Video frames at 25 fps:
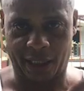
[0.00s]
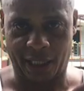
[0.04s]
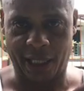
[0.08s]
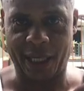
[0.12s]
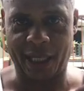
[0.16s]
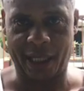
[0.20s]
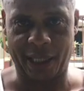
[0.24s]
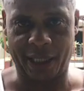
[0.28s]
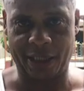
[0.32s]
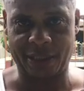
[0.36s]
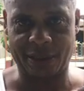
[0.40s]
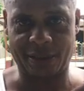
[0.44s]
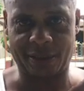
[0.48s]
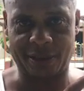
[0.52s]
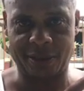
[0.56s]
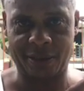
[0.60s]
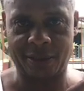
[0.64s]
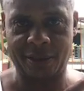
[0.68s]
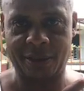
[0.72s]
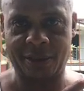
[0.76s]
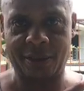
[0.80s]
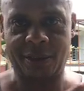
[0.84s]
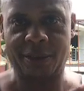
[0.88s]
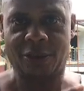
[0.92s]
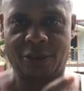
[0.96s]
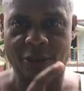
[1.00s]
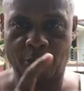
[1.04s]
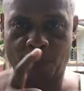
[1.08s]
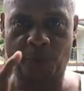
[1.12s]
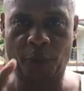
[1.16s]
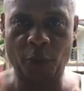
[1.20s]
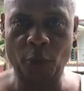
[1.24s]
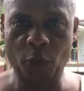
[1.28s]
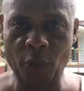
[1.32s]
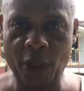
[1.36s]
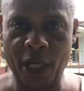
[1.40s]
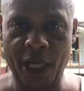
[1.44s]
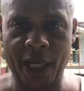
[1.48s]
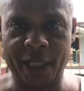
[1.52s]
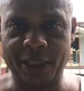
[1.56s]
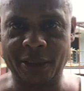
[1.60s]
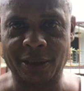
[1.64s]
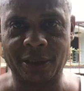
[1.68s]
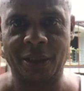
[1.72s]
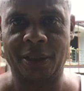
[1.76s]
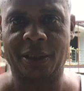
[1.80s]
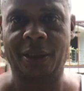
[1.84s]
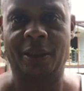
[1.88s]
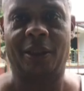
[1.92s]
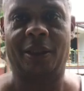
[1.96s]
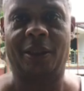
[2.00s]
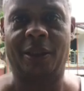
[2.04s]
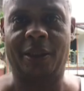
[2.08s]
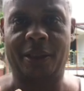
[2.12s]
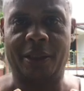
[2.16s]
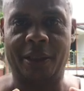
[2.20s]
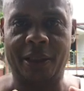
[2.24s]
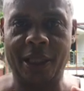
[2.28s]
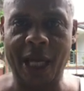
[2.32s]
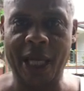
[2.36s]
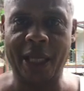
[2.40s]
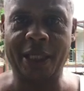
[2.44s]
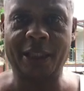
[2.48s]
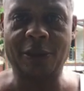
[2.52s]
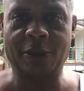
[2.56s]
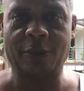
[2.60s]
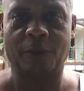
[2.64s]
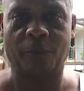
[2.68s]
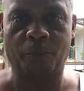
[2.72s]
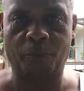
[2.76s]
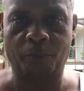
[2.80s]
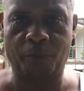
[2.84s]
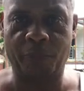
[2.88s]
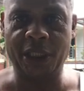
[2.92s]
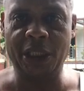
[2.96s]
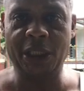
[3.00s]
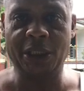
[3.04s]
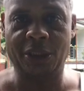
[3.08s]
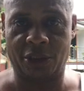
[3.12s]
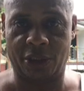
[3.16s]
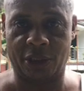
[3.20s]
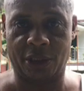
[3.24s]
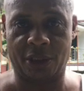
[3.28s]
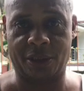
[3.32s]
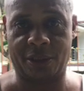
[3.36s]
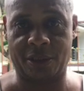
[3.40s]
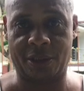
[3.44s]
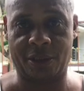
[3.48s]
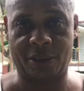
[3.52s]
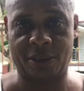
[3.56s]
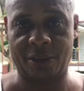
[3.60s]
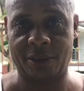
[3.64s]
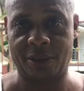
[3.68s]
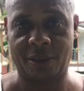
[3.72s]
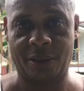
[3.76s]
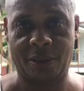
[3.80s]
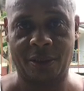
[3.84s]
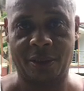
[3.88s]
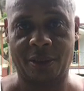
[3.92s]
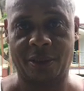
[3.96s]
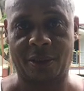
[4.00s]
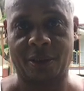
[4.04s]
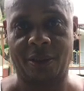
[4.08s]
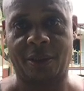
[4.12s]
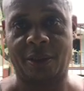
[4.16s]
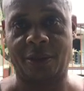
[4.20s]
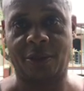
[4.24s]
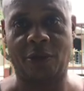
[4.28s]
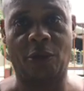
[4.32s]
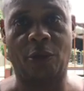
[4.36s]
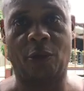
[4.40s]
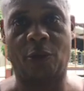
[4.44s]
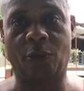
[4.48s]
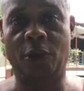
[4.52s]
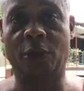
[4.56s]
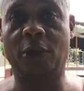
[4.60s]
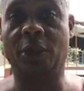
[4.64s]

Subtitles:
has, Cebu has. Nice beaches, you know,